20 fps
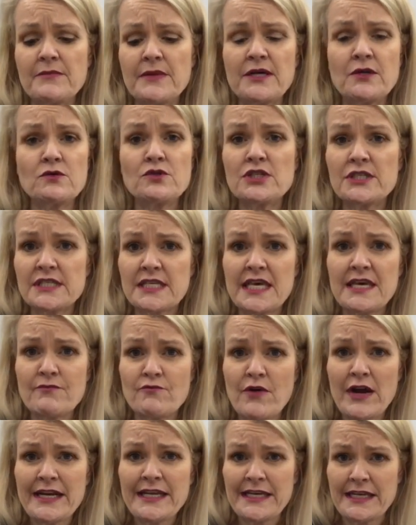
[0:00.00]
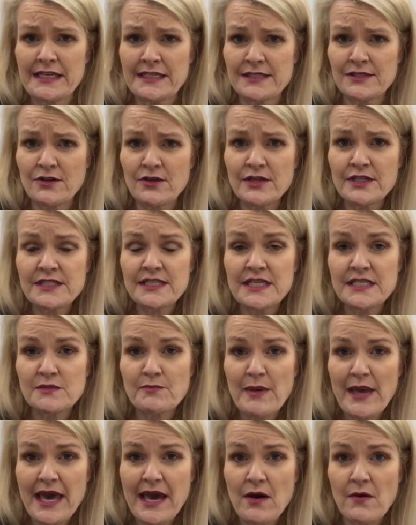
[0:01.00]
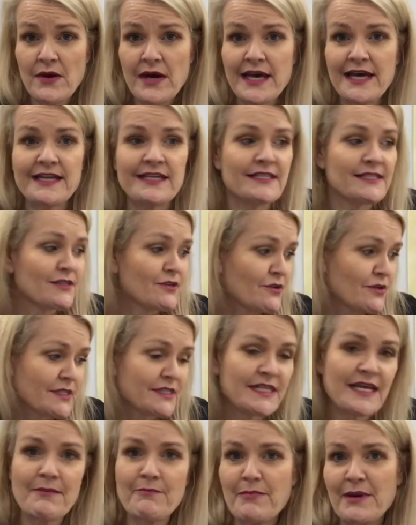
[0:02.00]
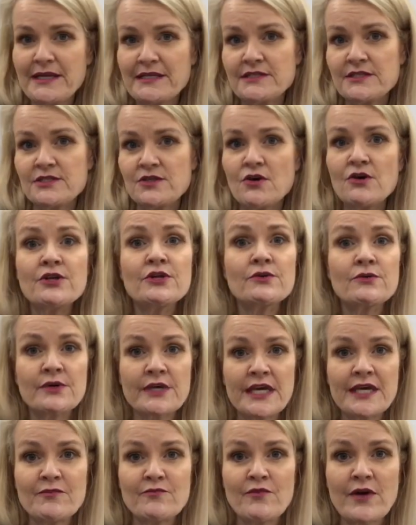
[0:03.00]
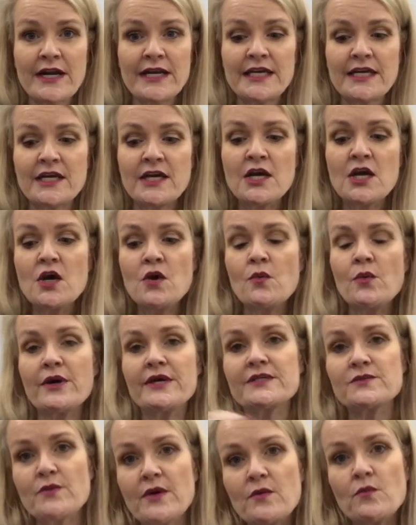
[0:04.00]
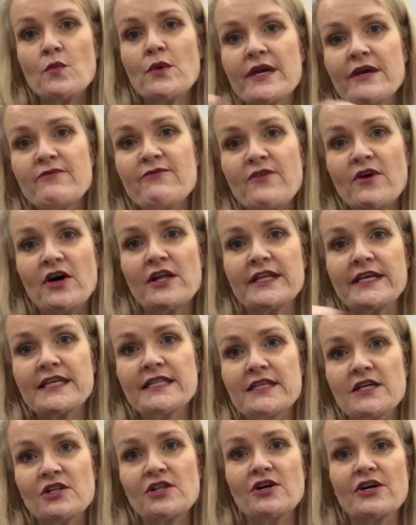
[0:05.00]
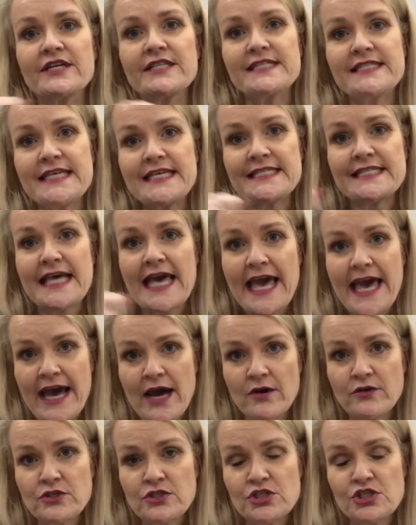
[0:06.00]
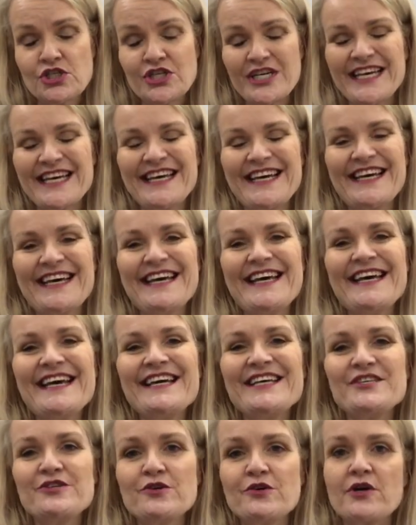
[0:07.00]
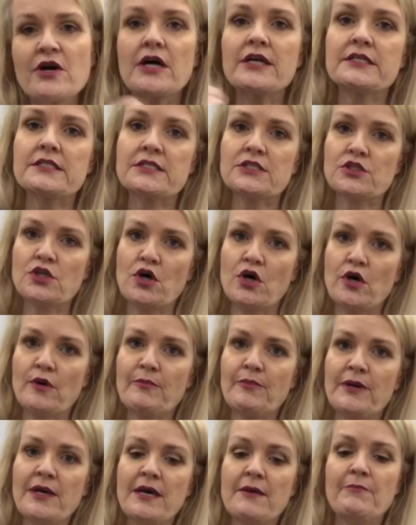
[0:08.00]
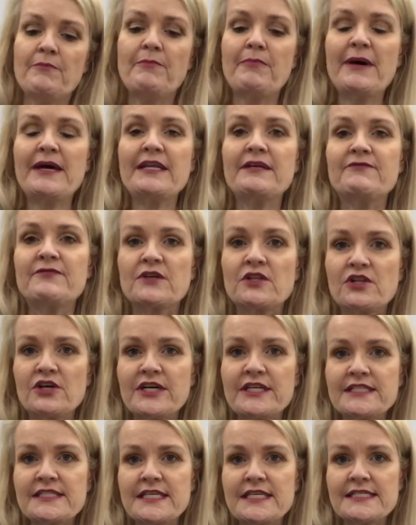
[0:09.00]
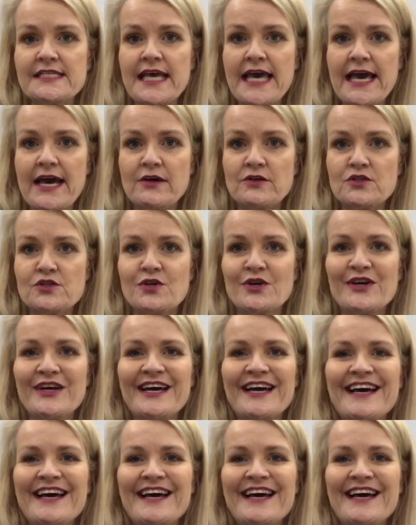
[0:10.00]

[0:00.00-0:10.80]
it'll just keep running. As long as there's power and as long as that button's on, it'll keep running. Whereas when we're filing and the client says, ouch, you kind of stop. But if the client says, ouch,